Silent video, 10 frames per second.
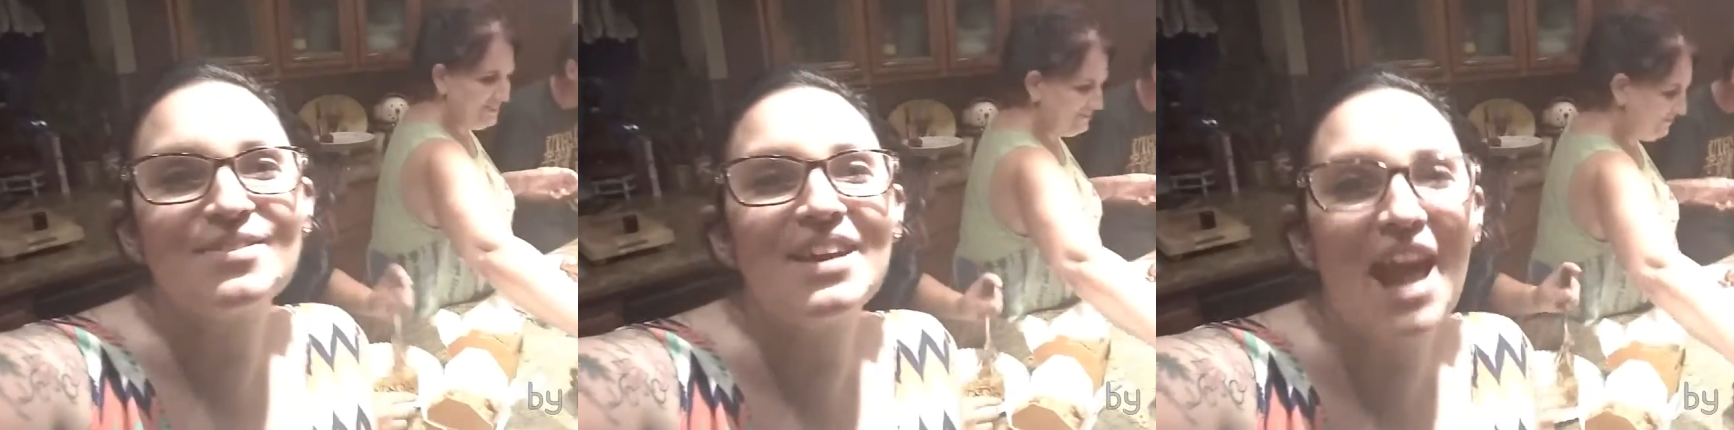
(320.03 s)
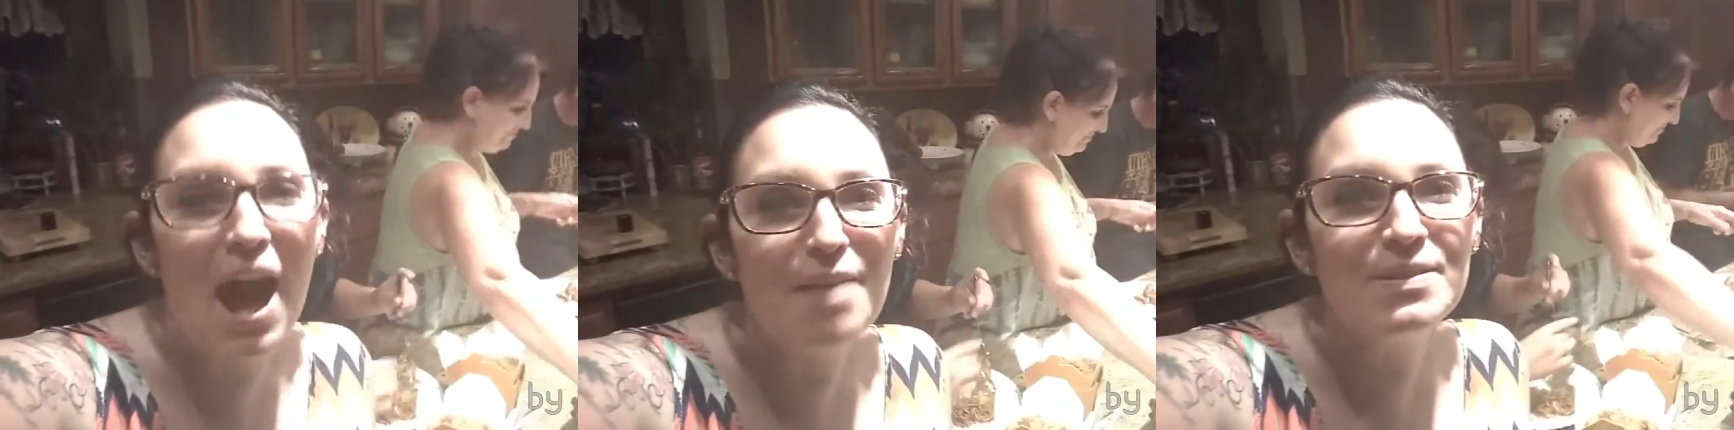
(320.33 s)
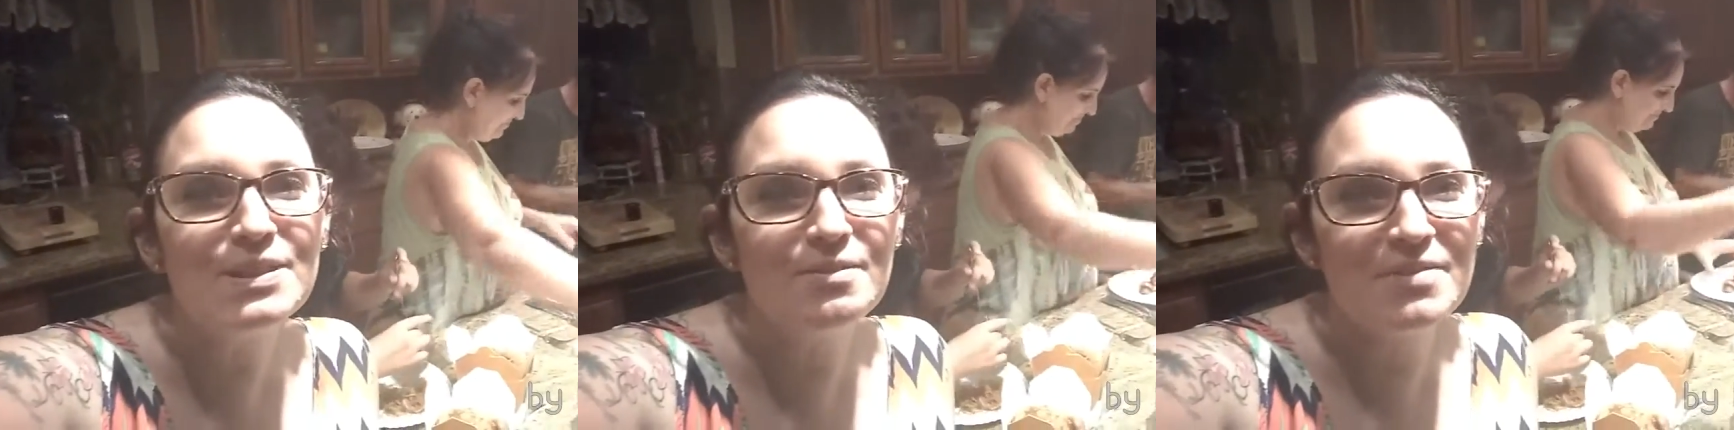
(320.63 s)
Speaker 1: on. is what
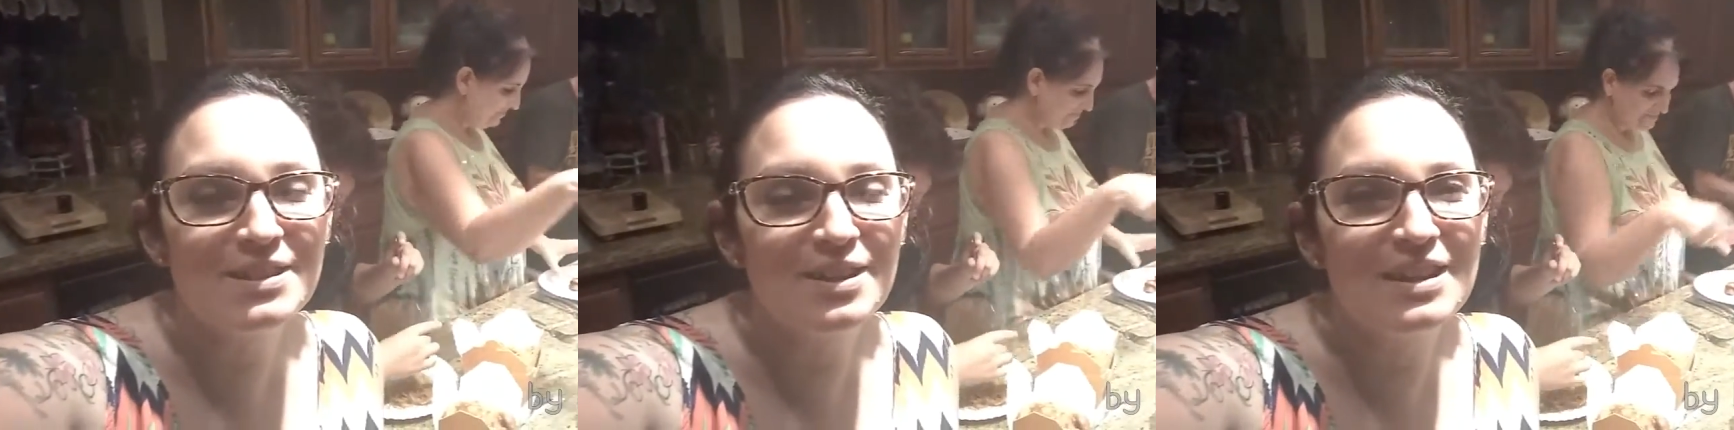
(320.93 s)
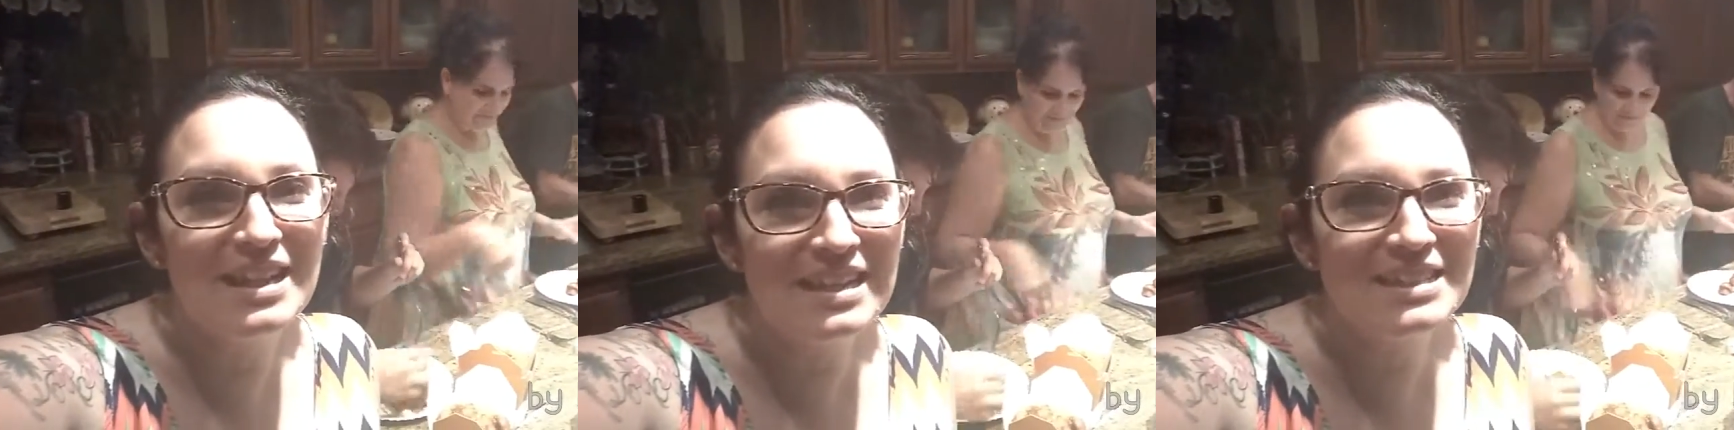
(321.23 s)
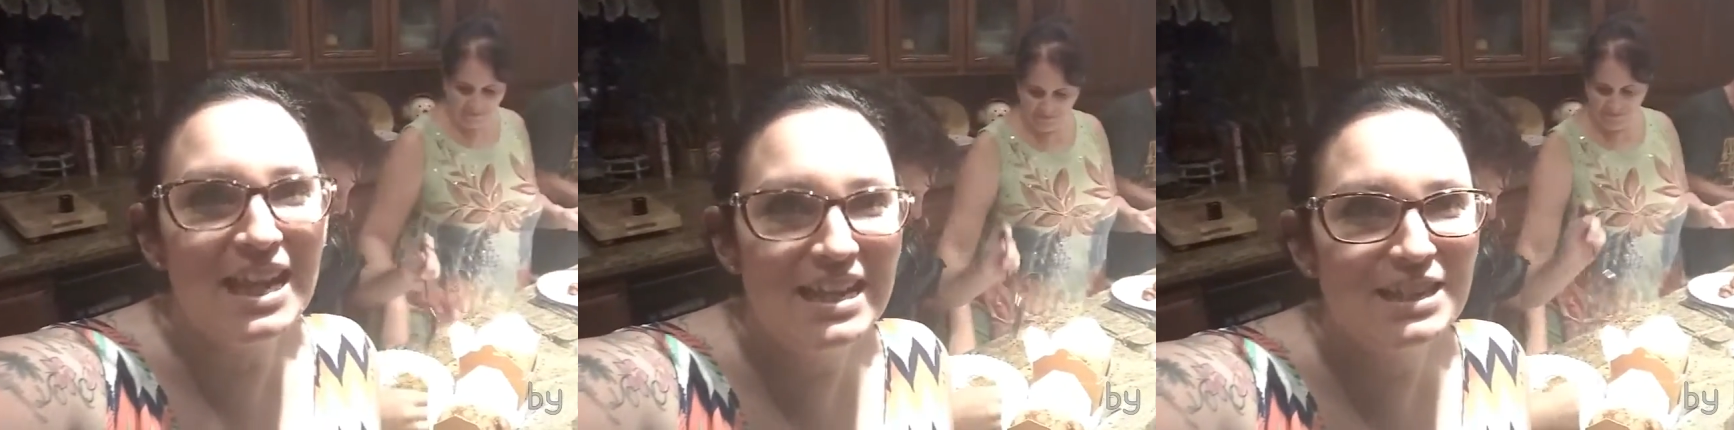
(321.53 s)
happens when we start
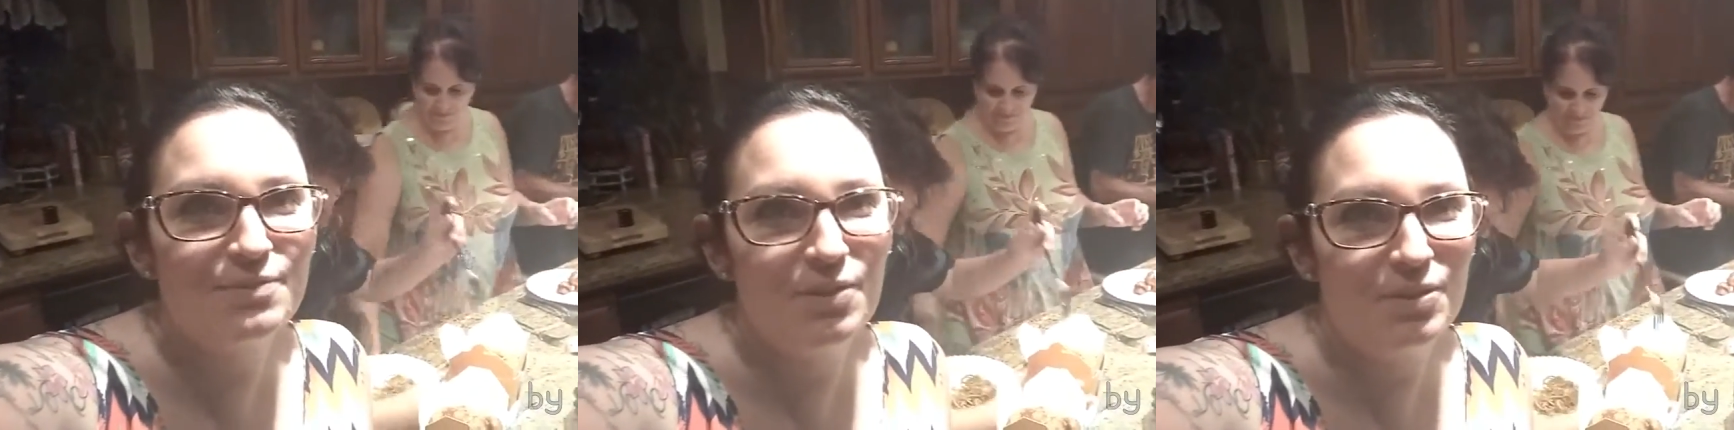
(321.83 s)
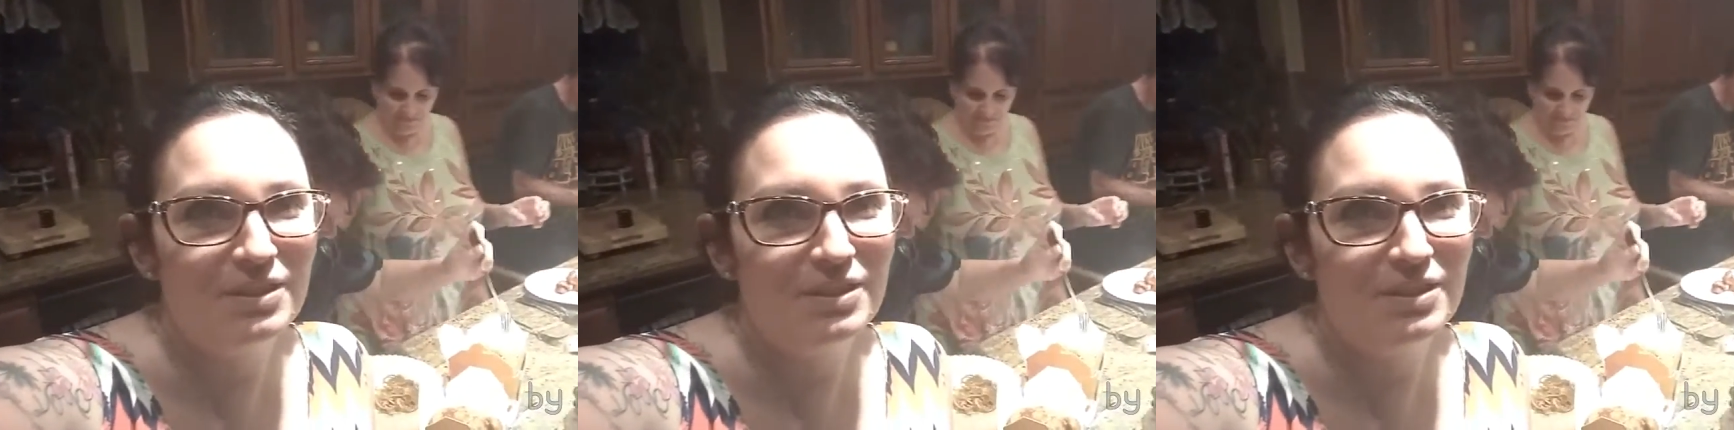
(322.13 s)
eating Chinese